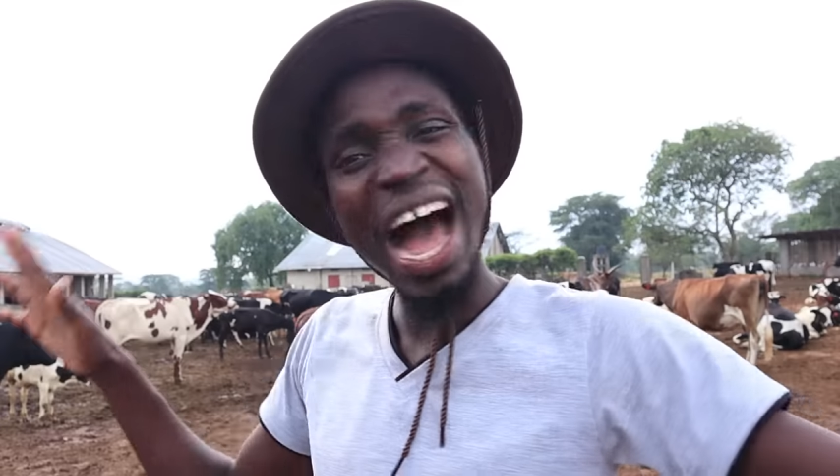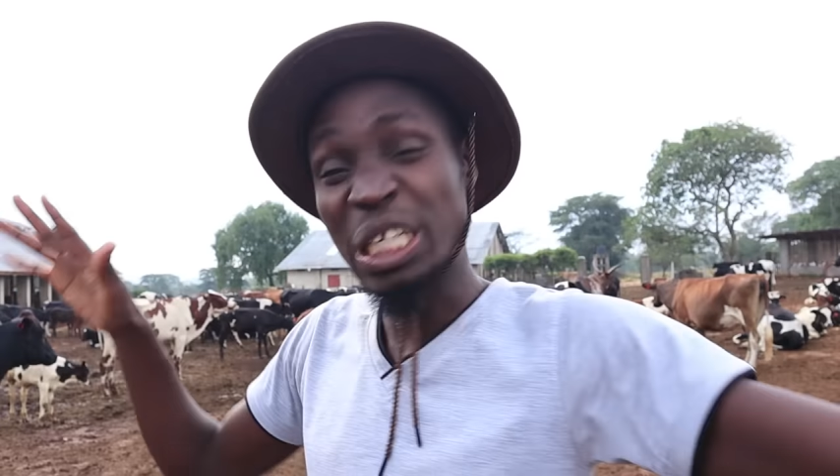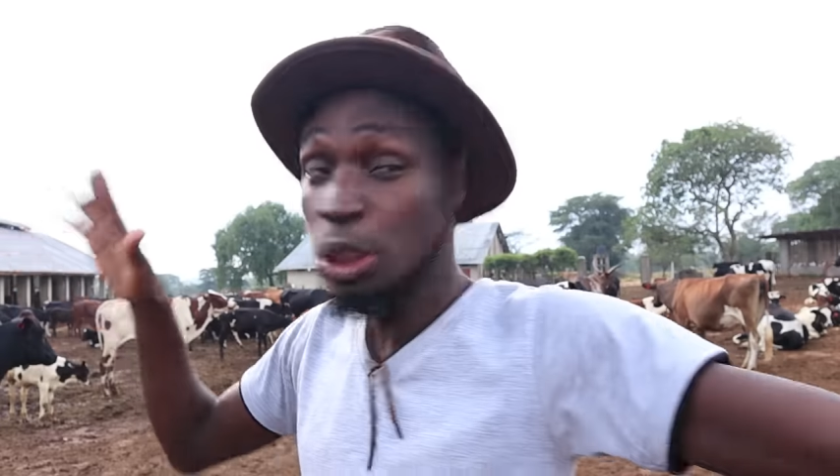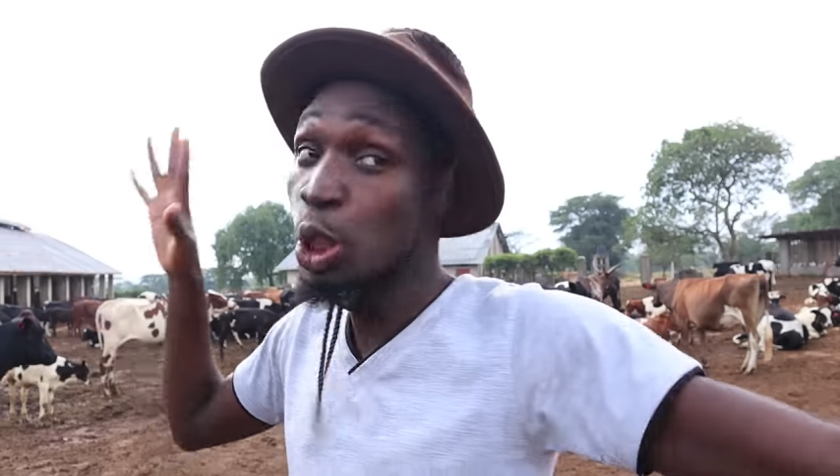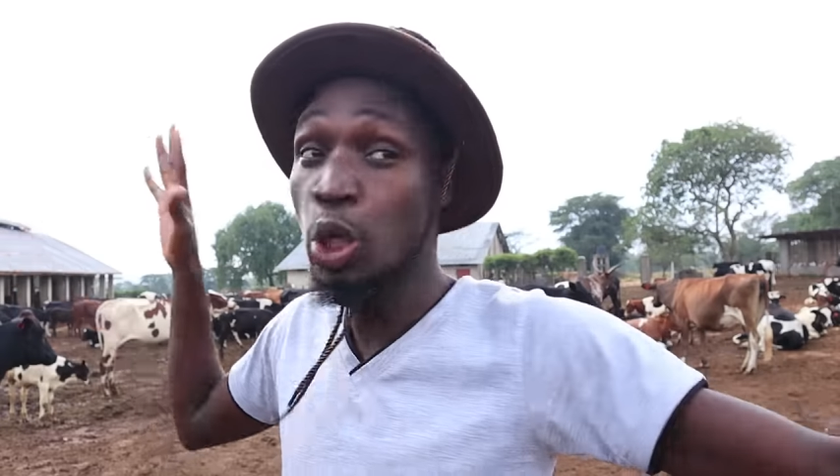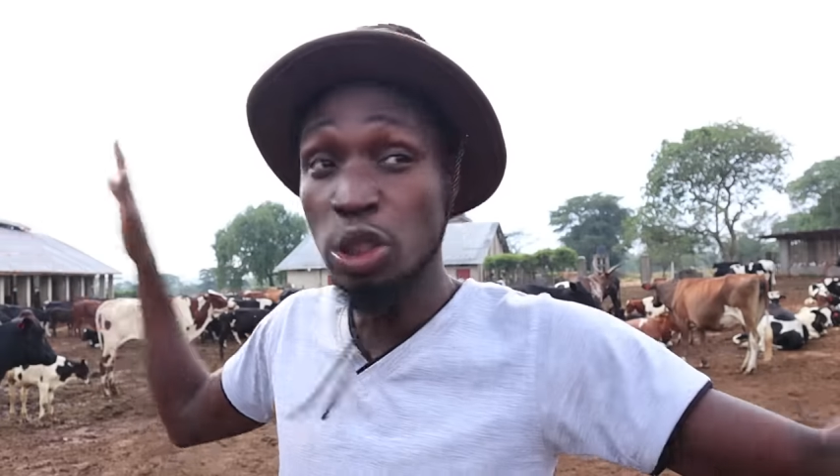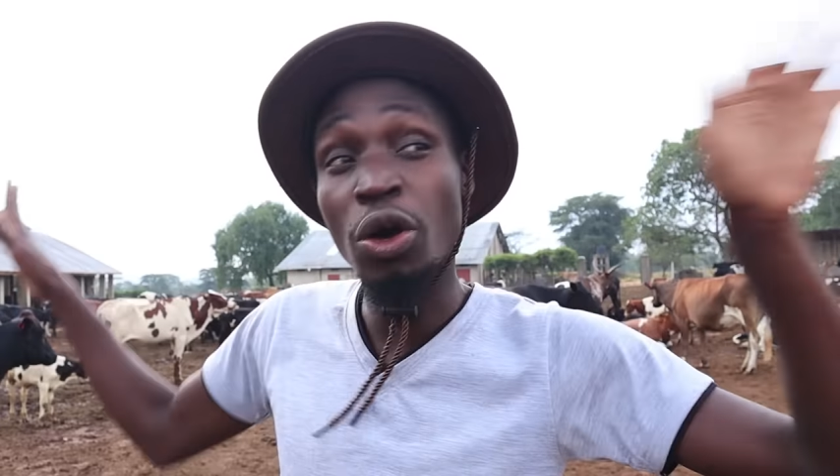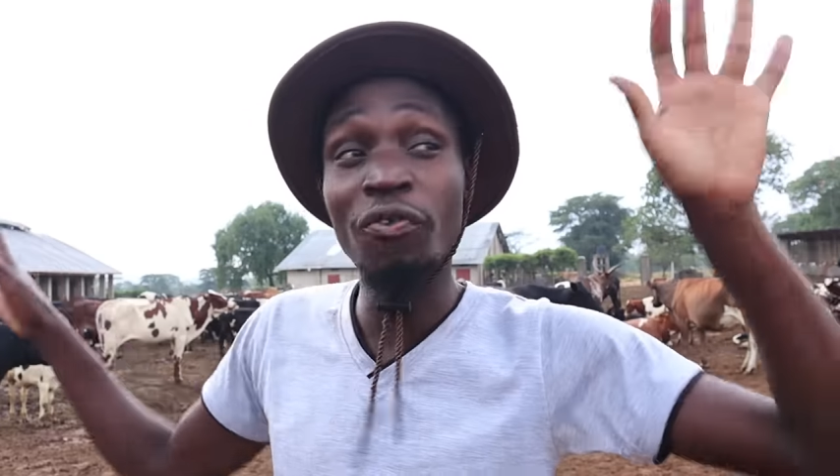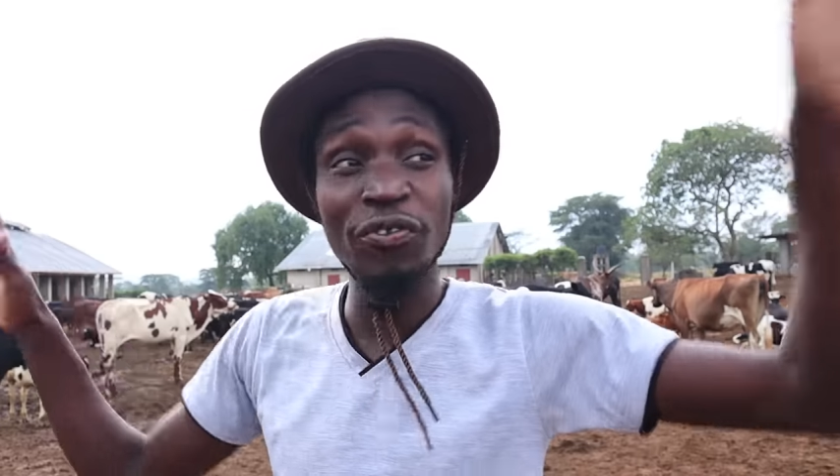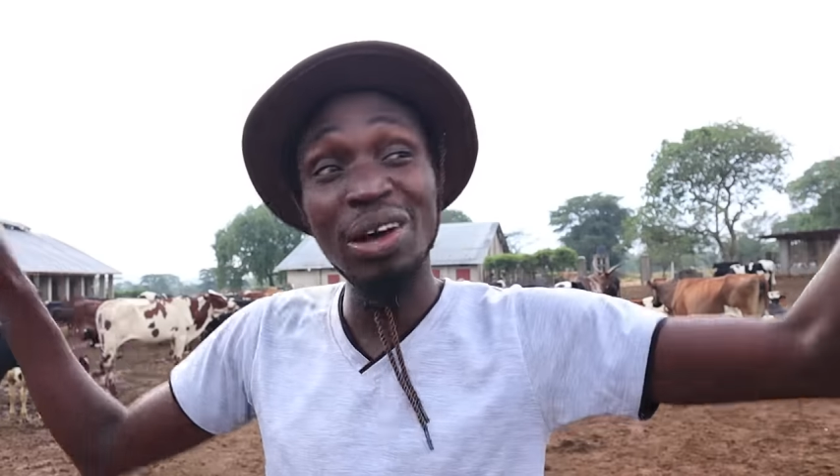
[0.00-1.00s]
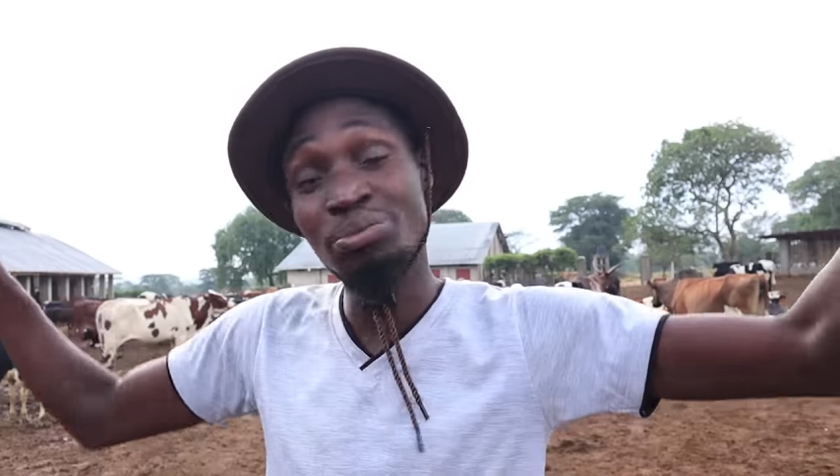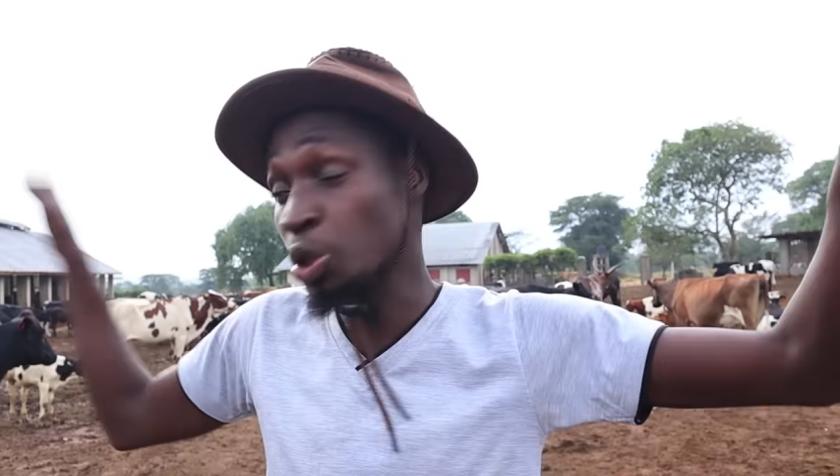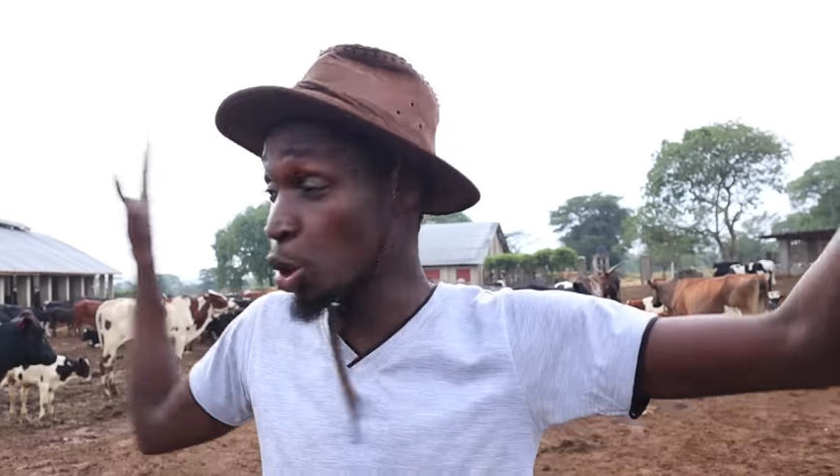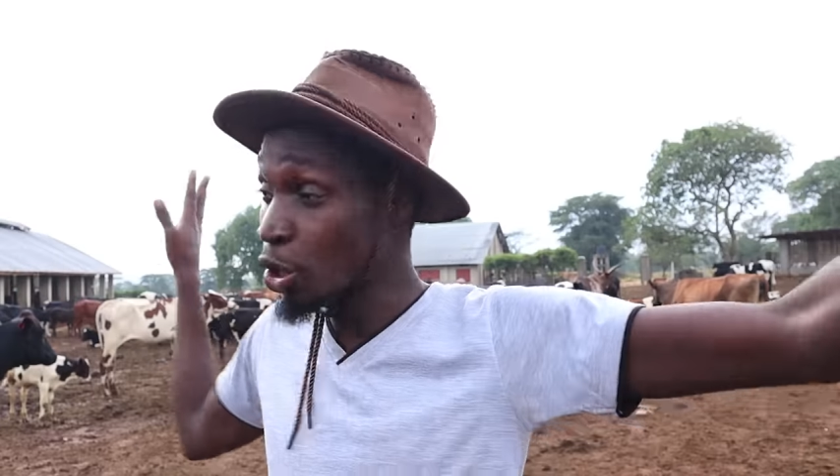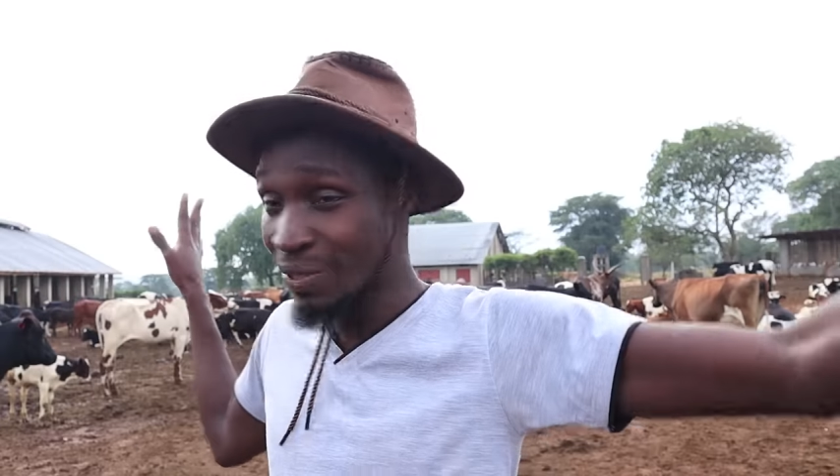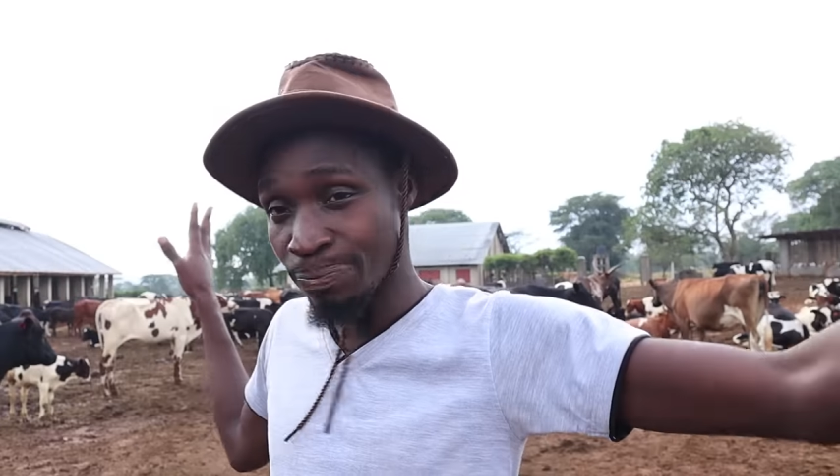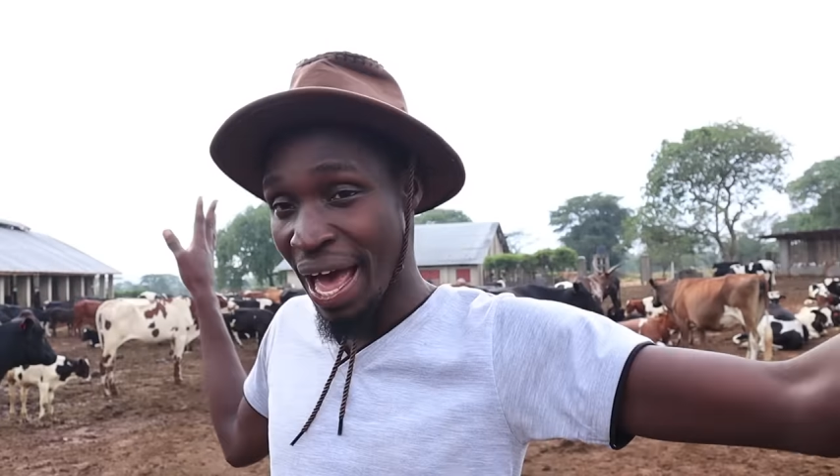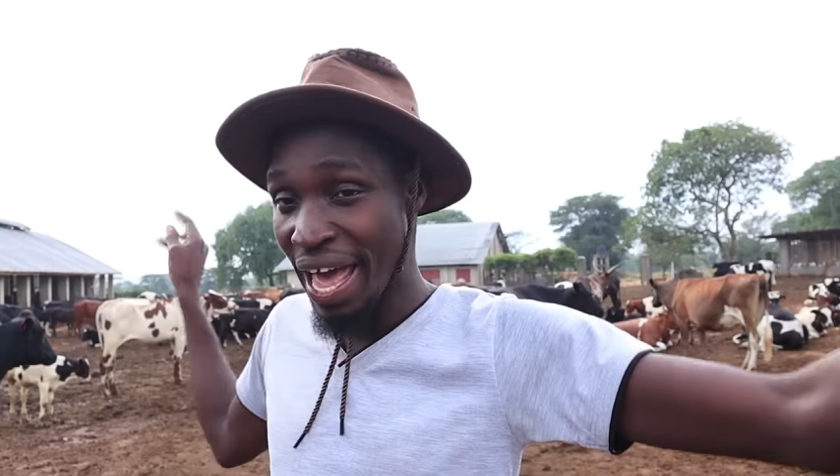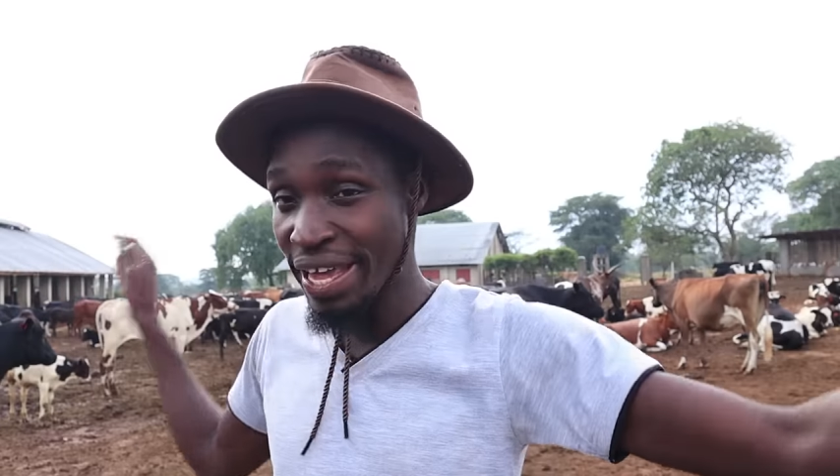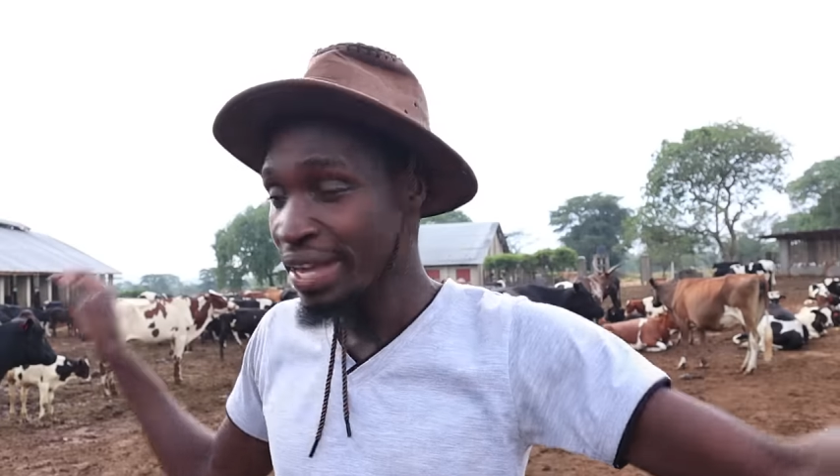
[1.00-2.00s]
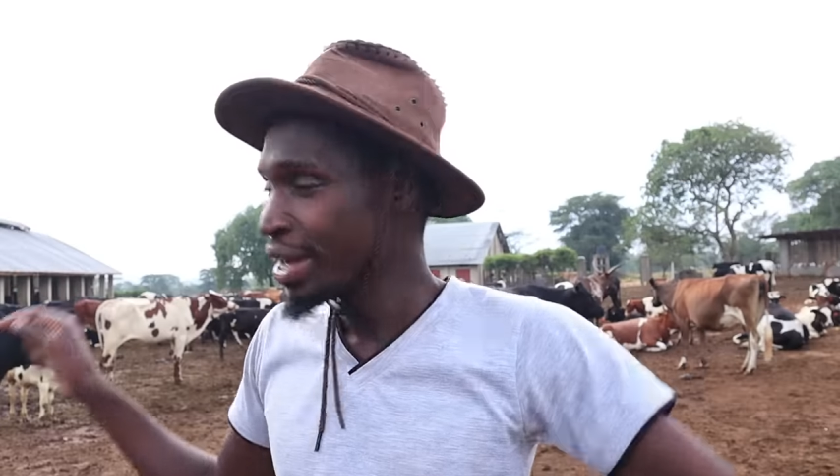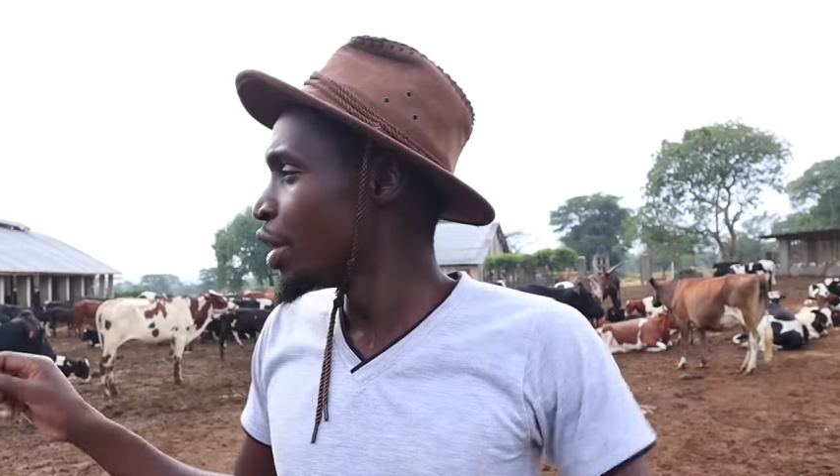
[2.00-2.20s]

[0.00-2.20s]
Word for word: has lots of farms close by,